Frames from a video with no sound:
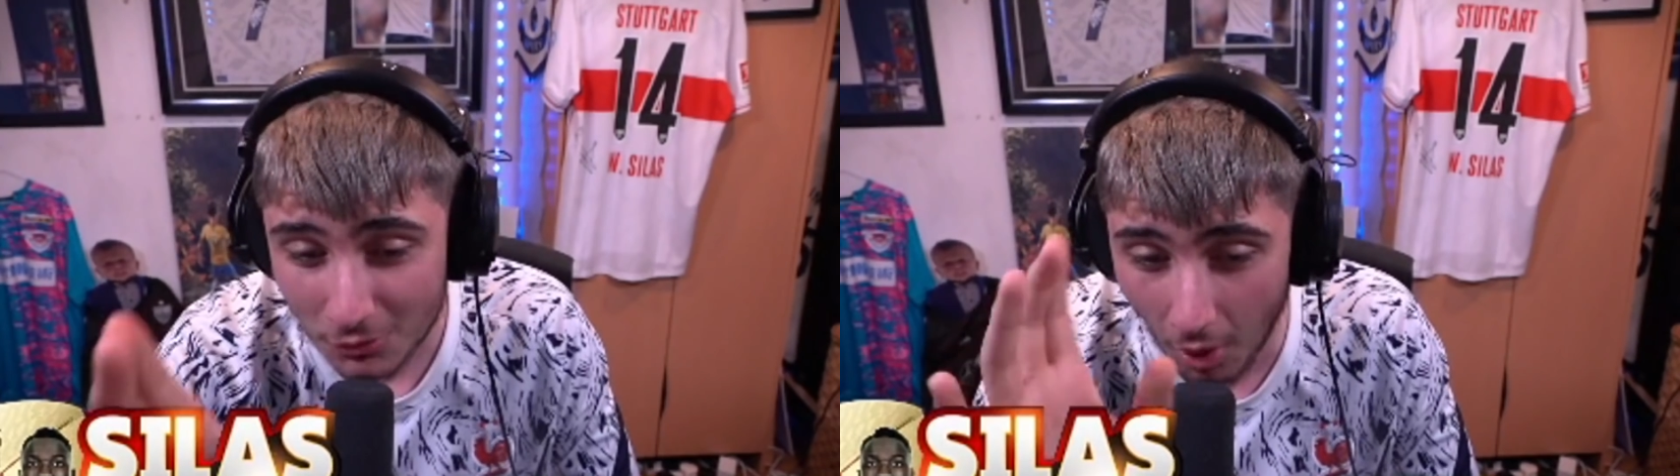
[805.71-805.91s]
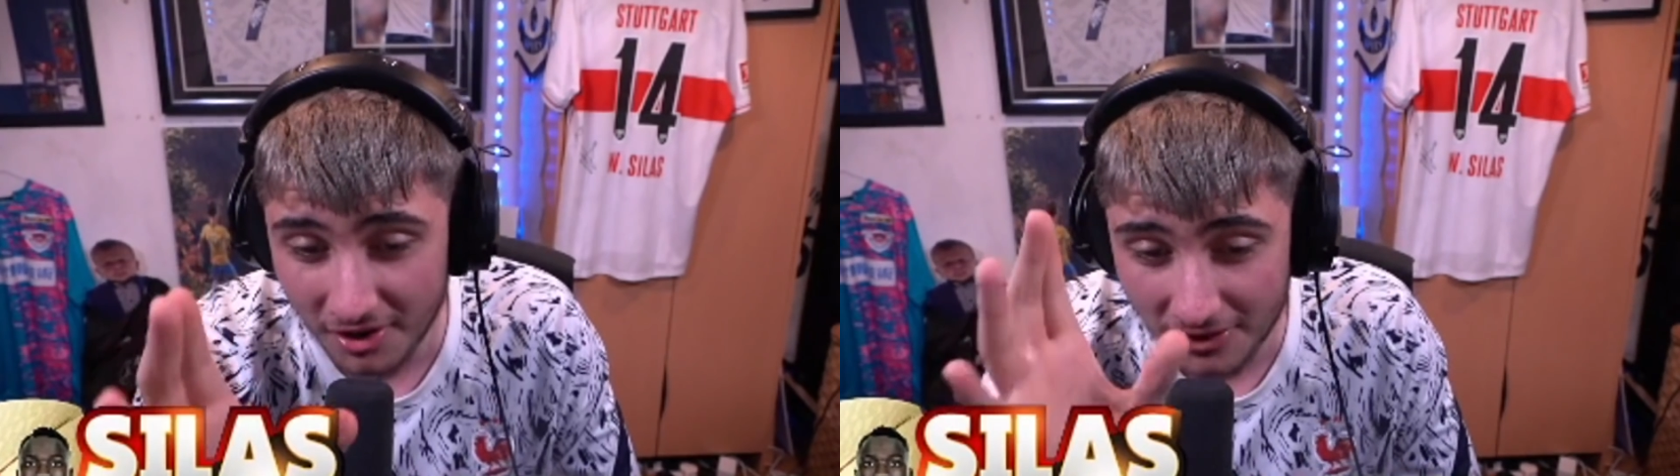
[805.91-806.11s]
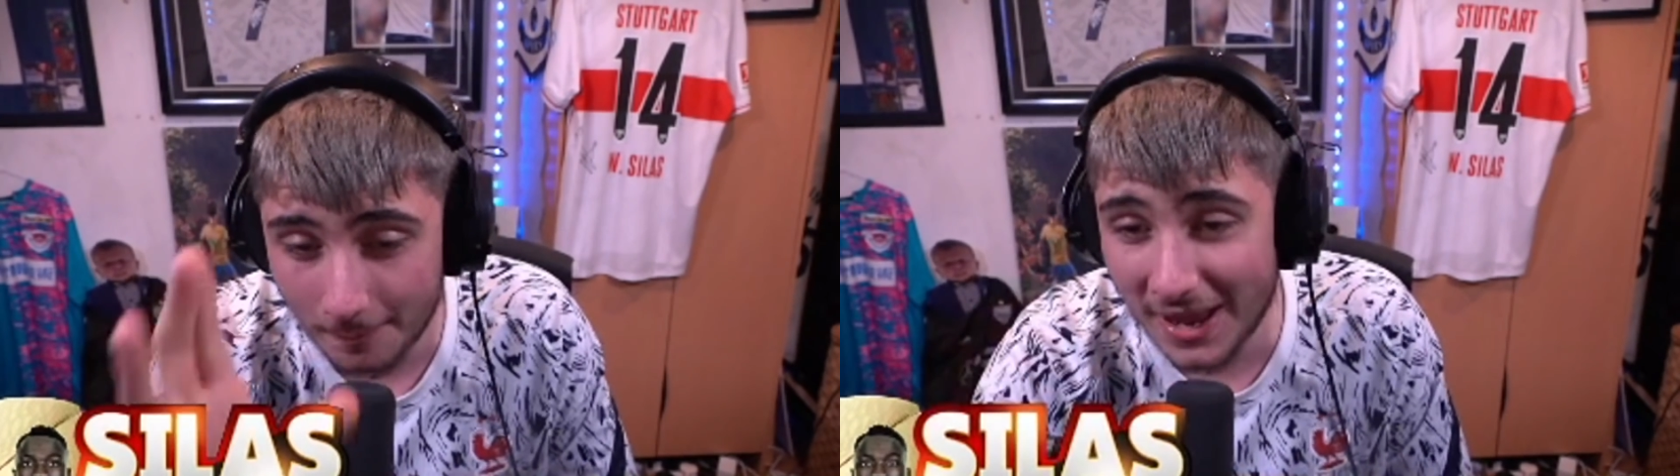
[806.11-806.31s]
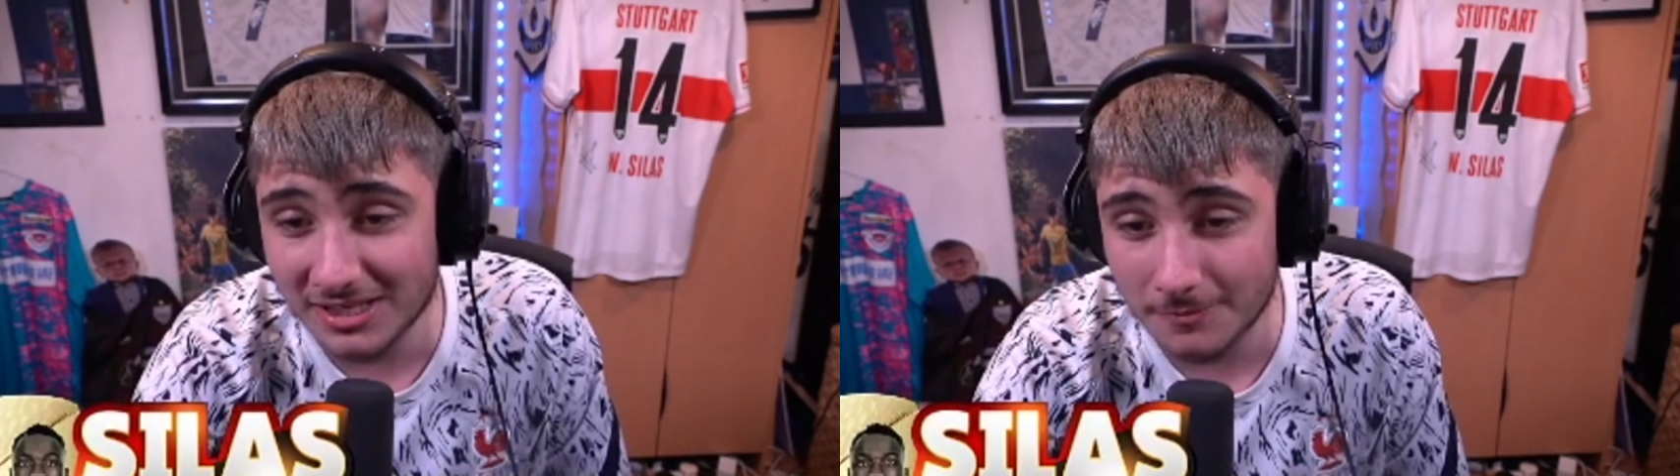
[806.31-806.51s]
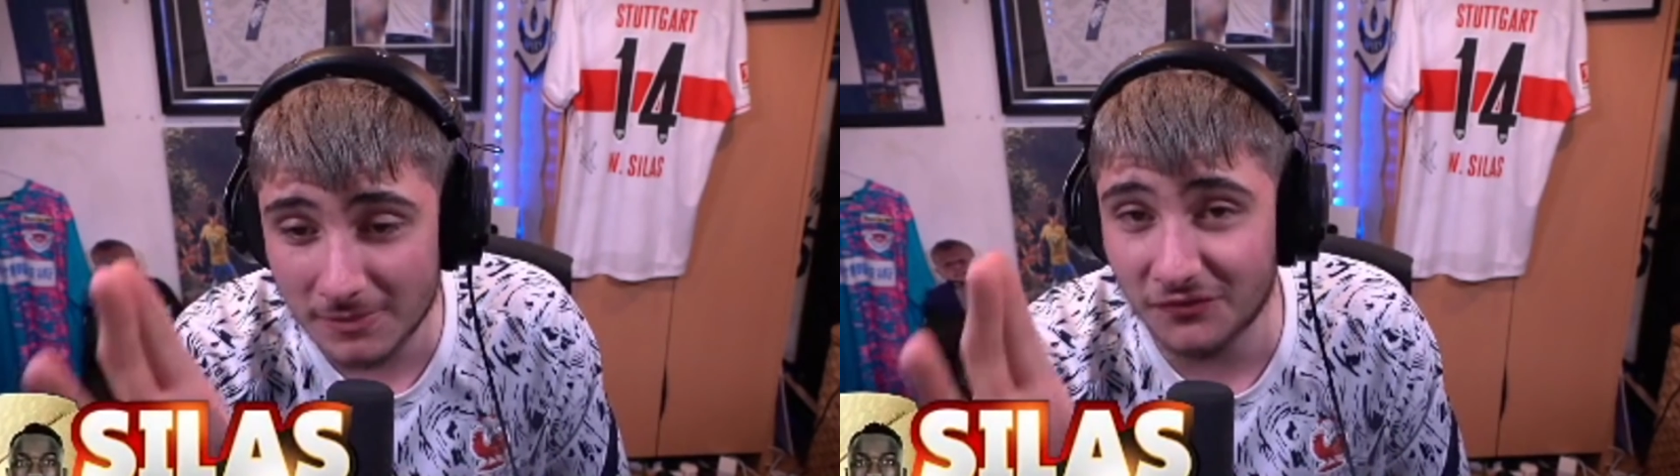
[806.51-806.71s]
one of the
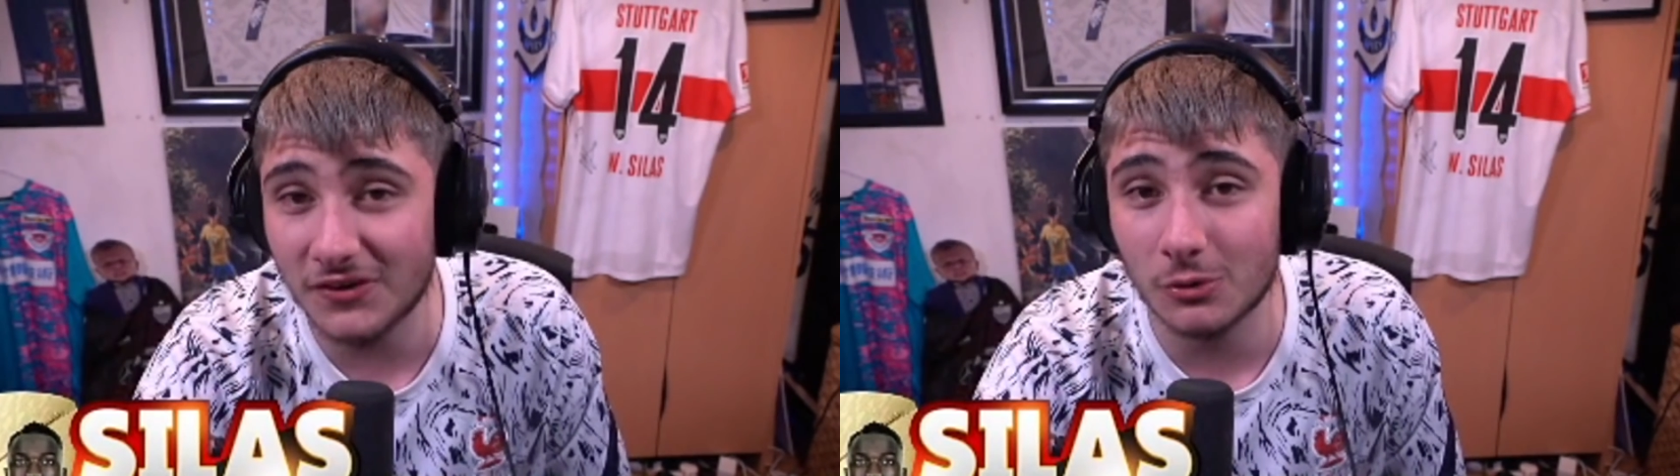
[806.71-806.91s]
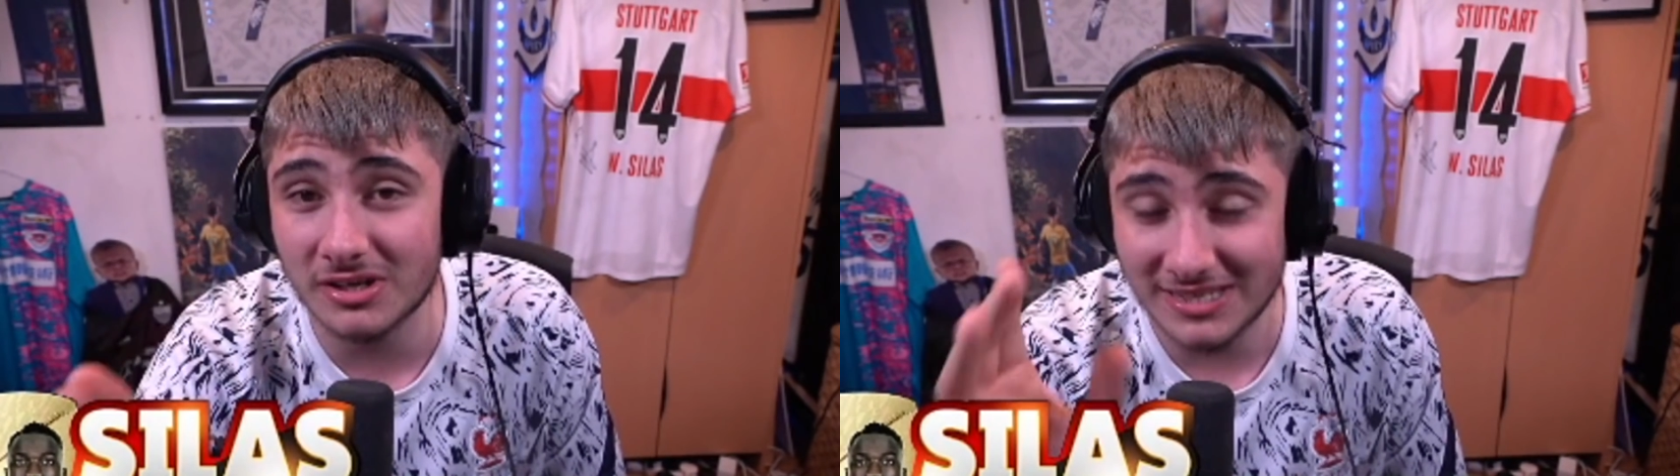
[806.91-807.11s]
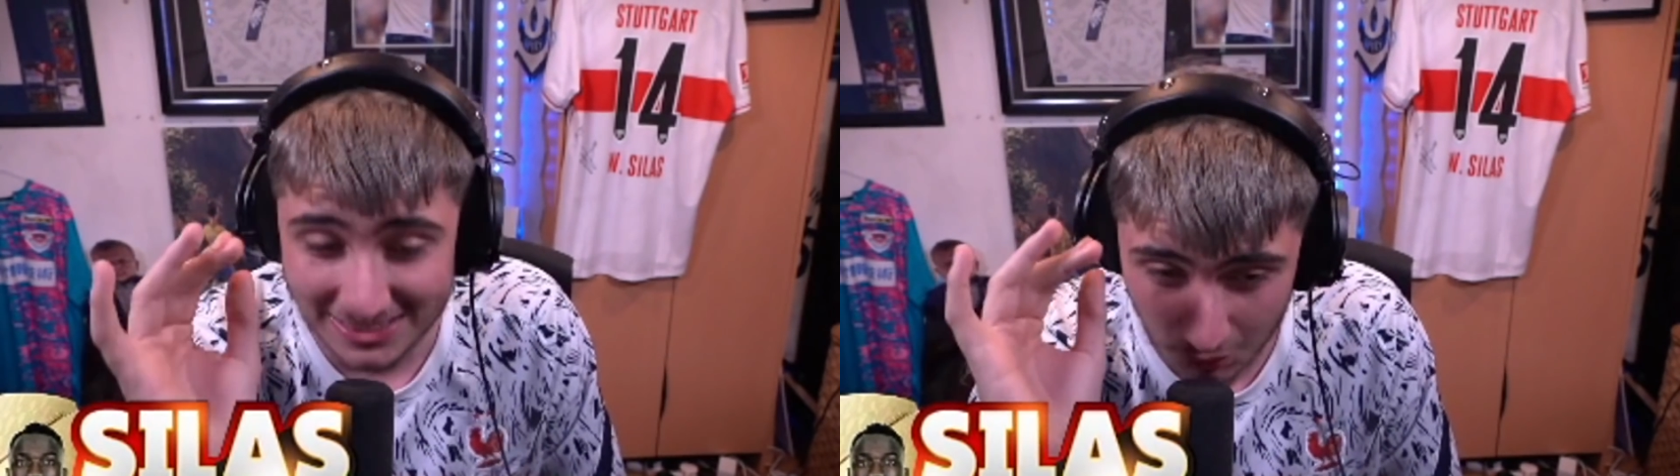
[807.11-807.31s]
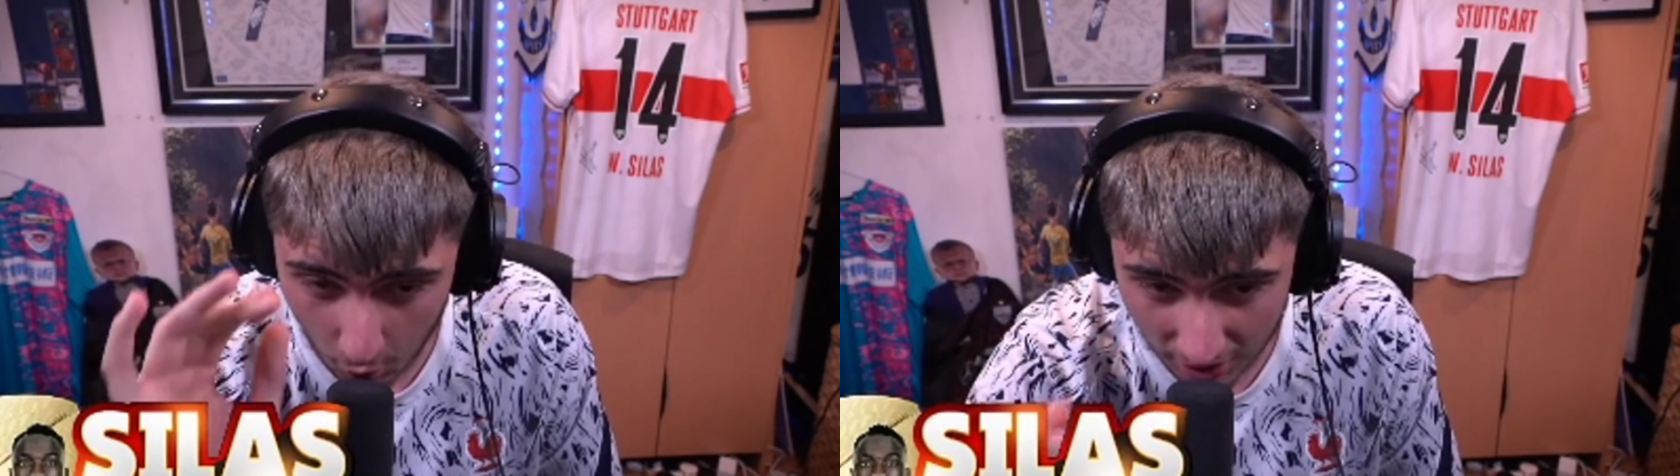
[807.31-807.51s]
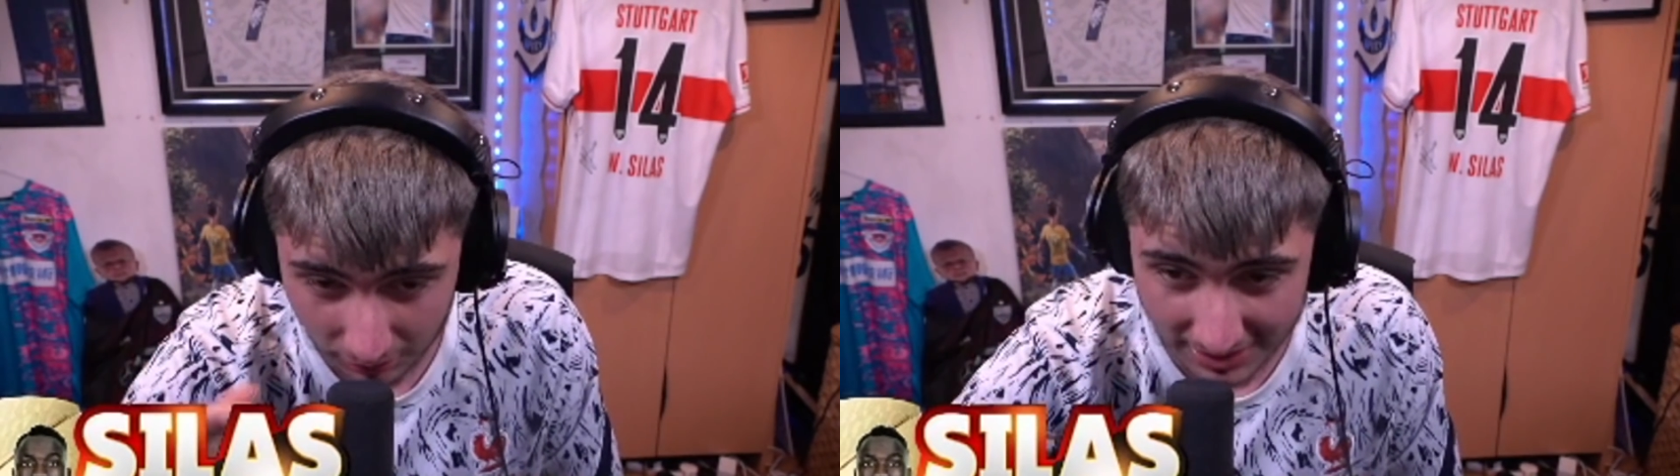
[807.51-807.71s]
best midfielders in the
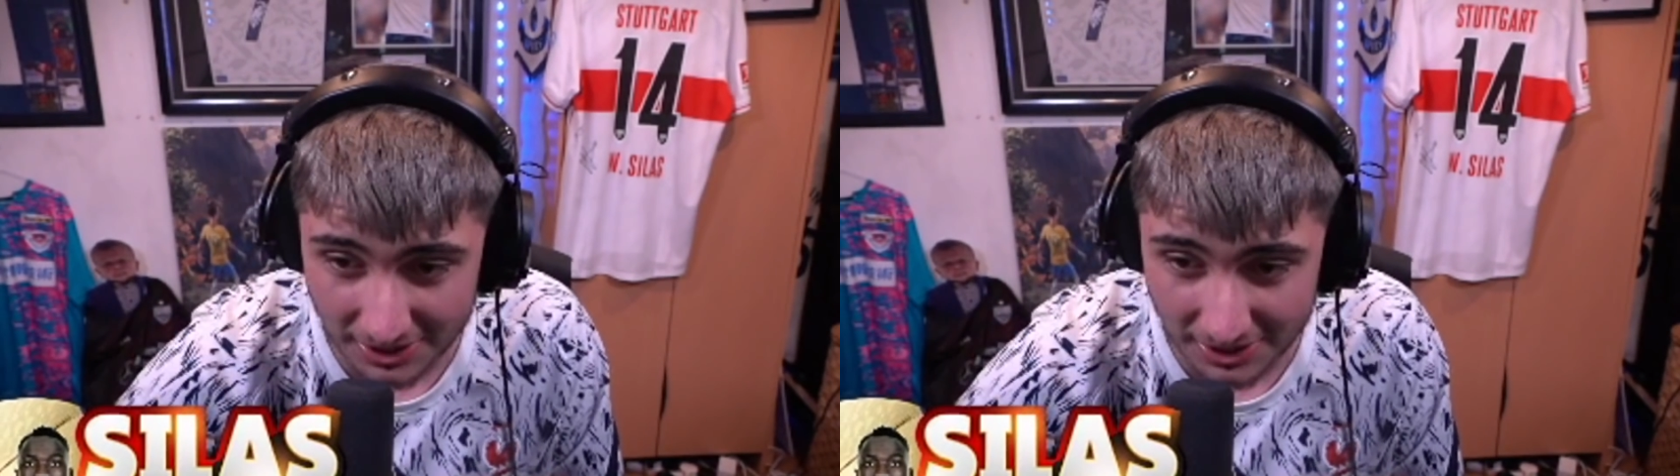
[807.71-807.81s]
world,